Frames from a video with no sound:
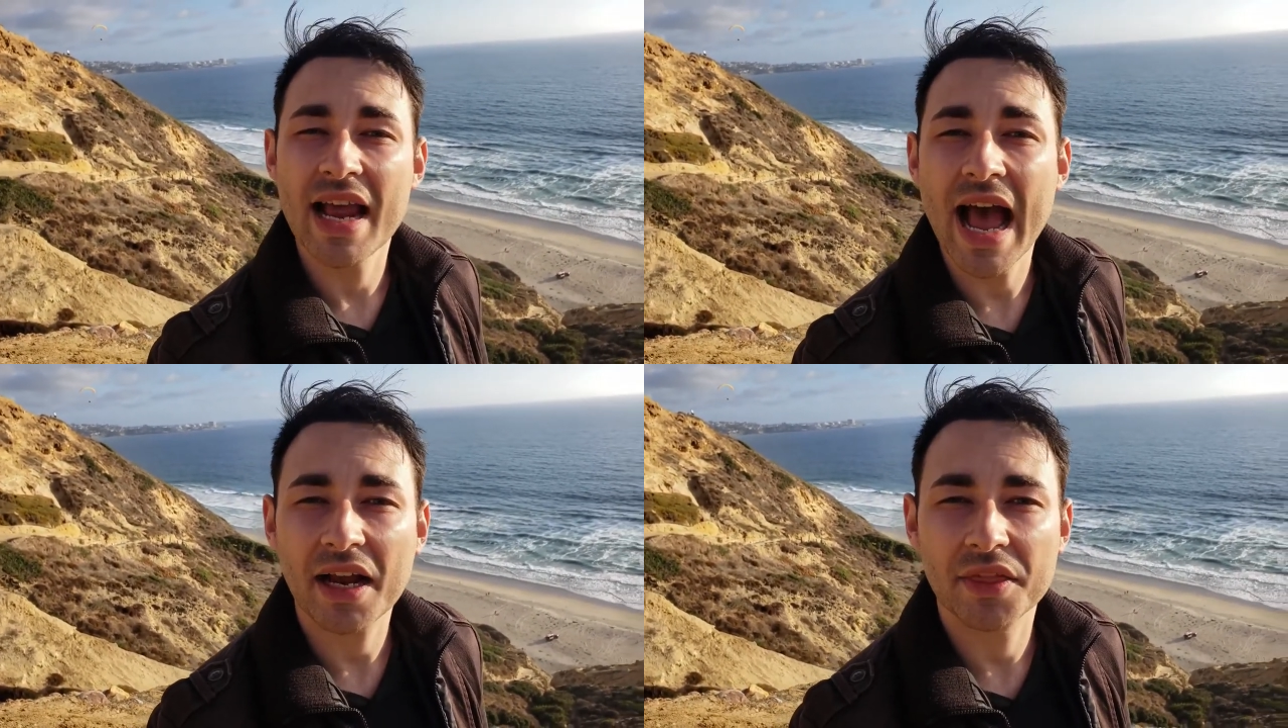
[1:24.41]

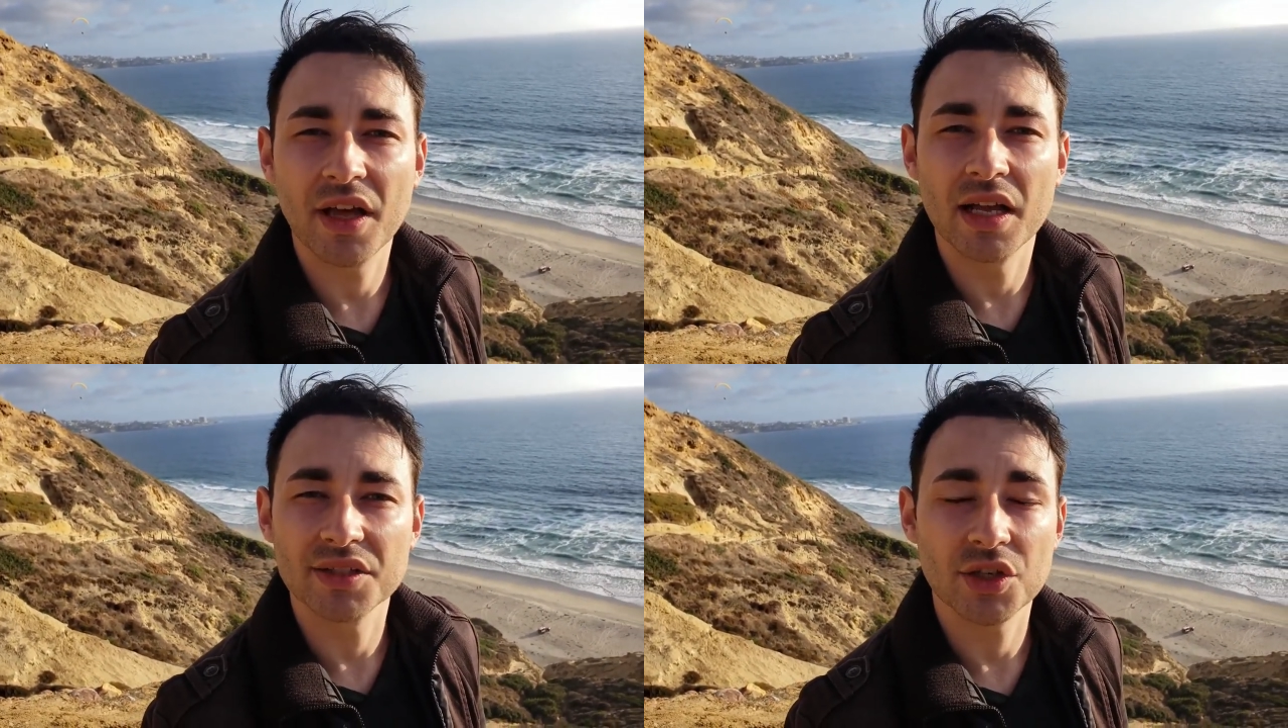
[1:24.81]

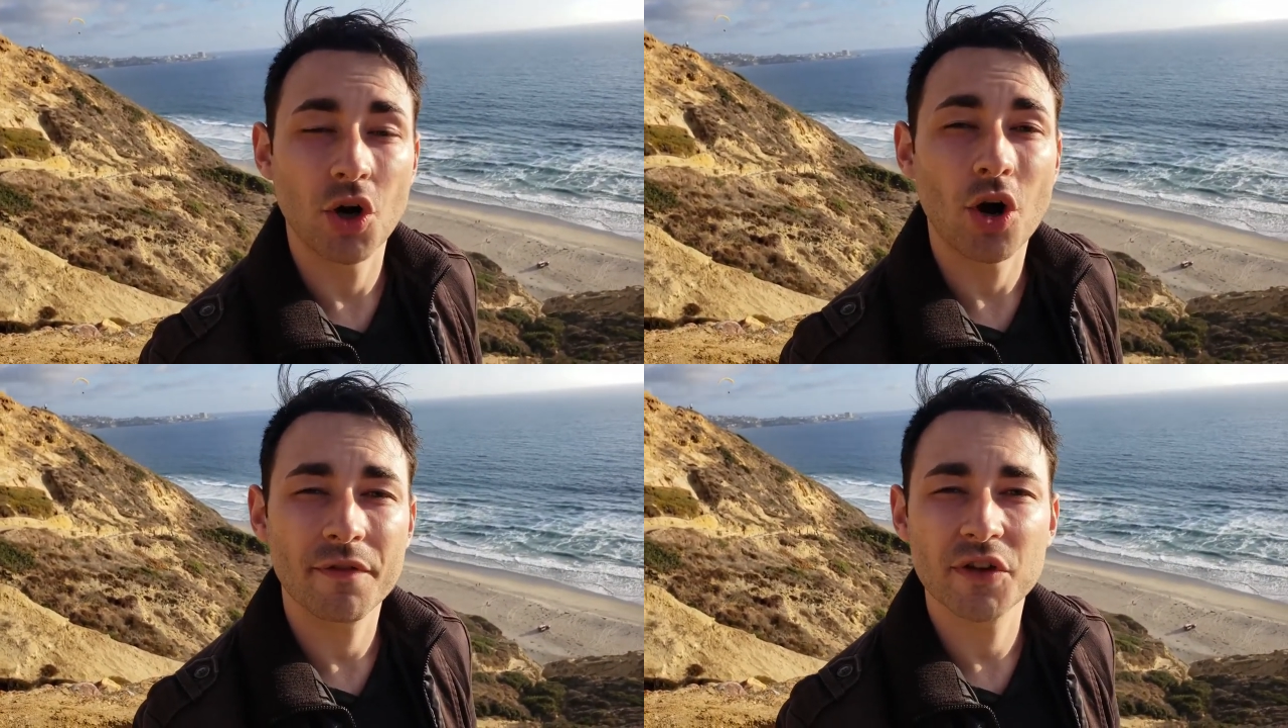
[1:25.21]
hackathons on
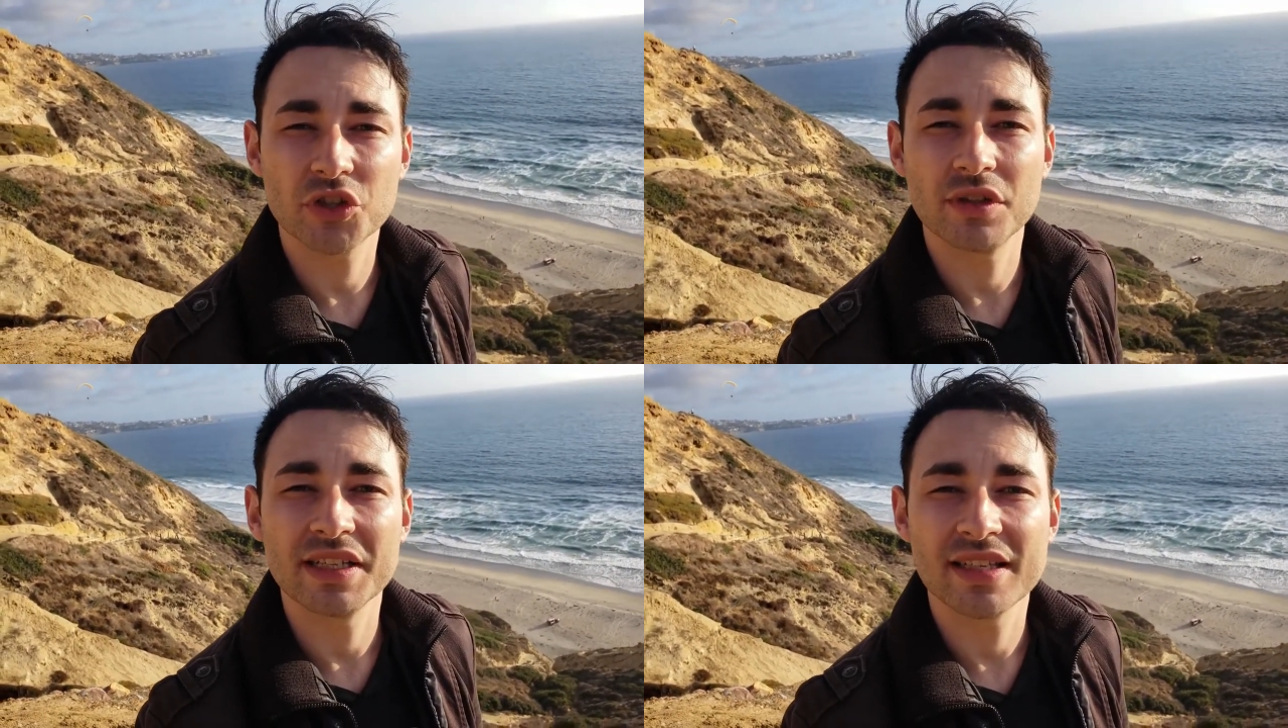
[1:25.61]

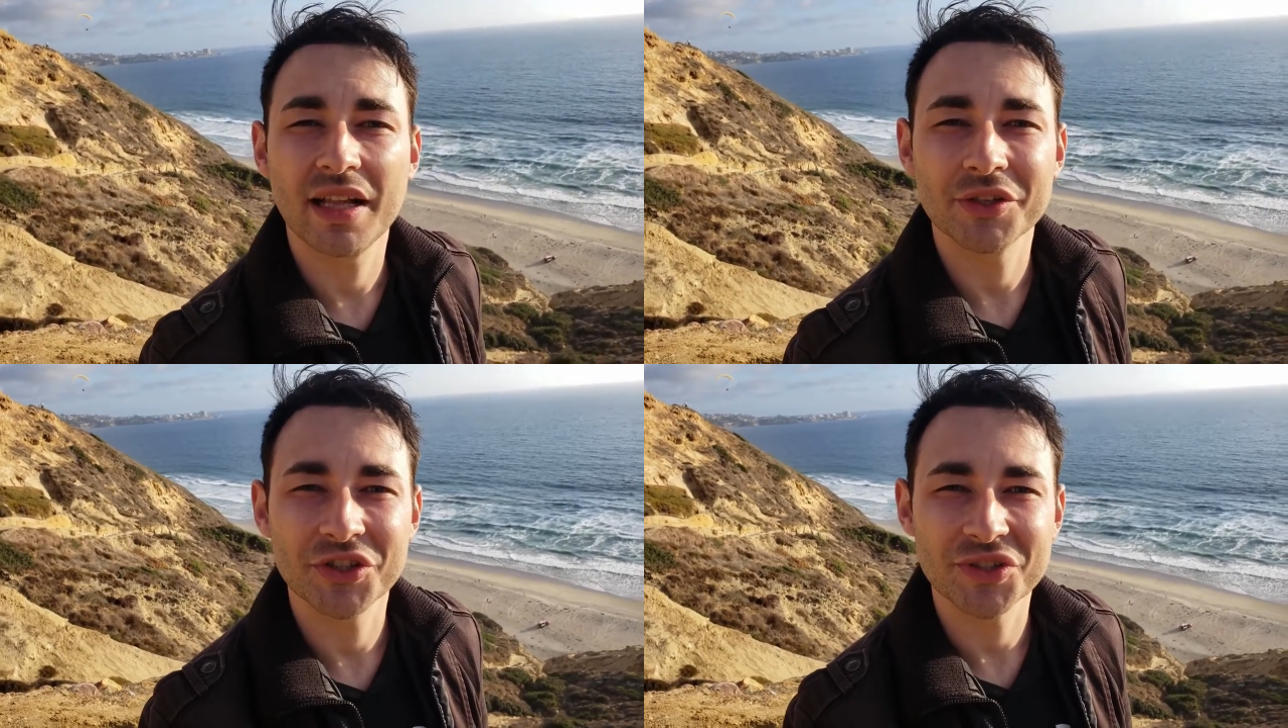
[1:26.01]
artificial
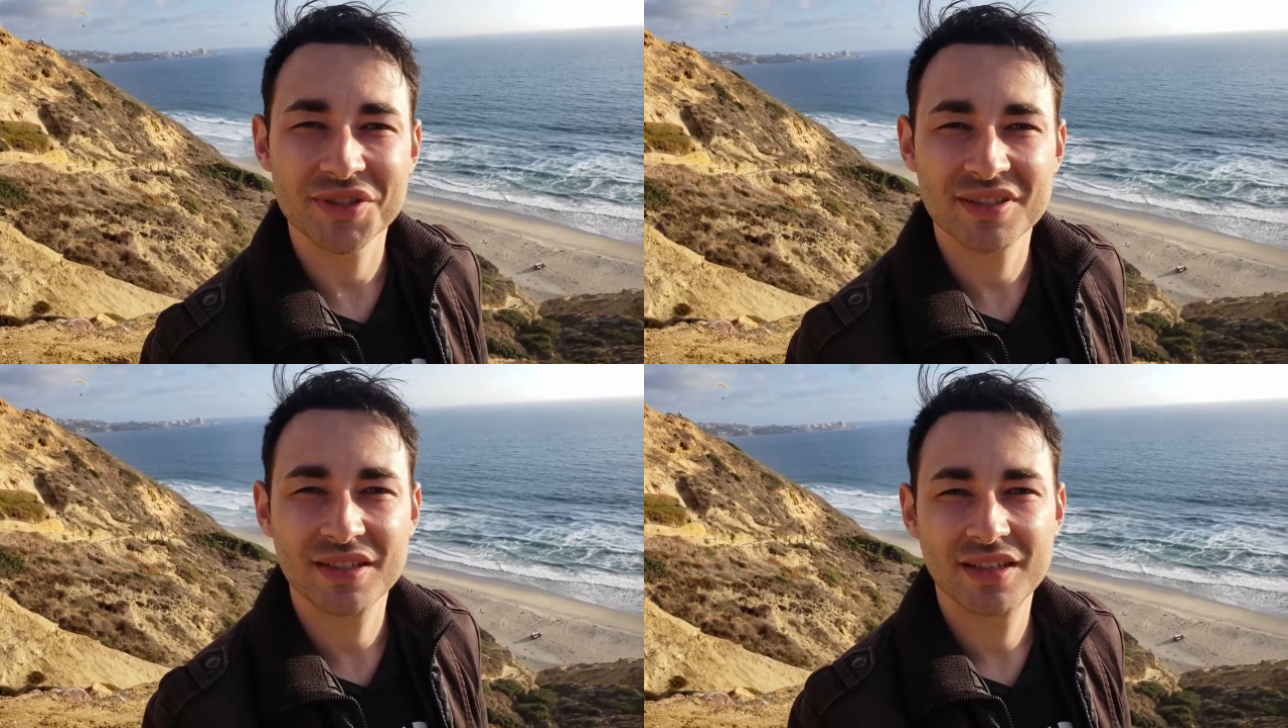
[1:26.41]
intelligence,